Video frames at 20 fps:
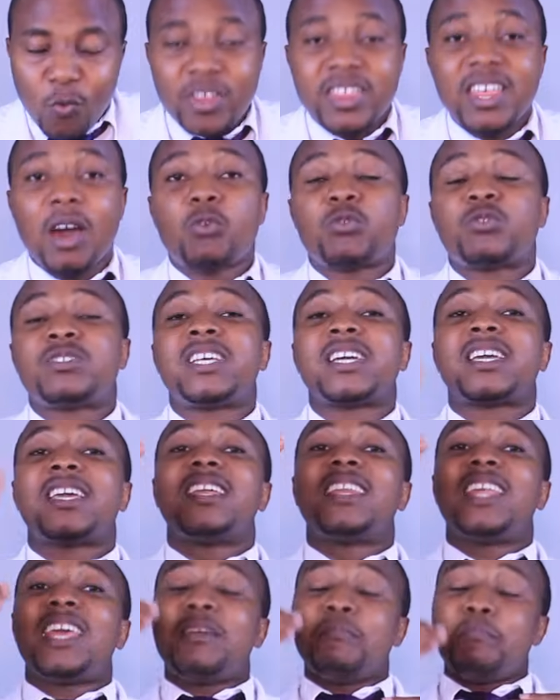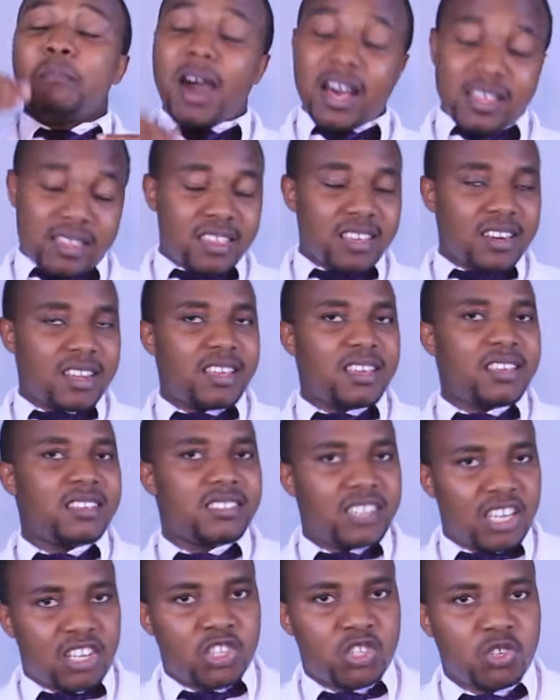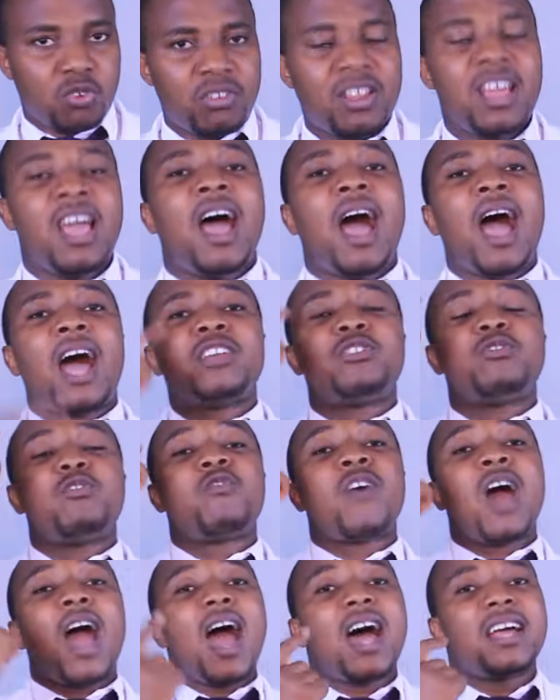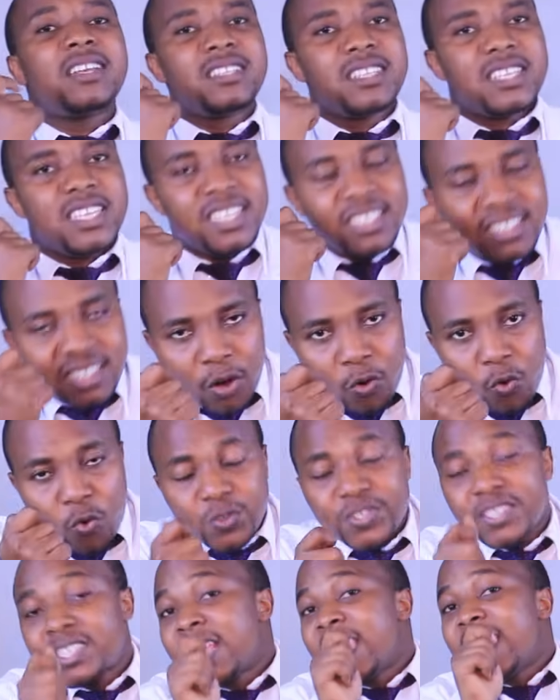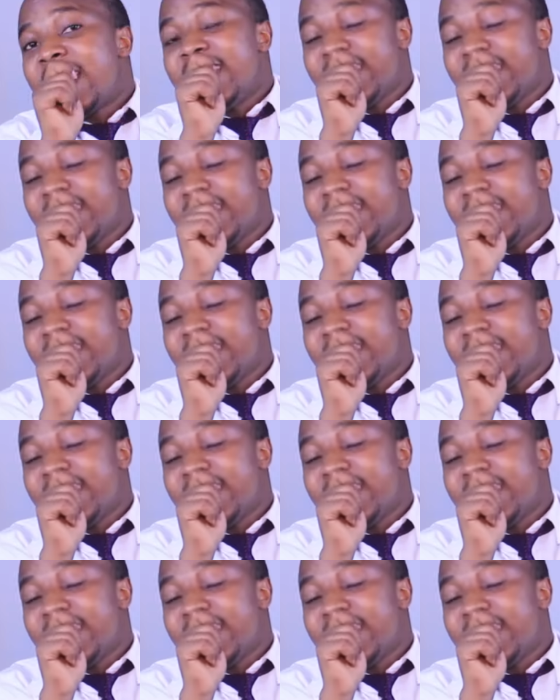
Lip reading: without taking the monthly injection and you've had intercourse,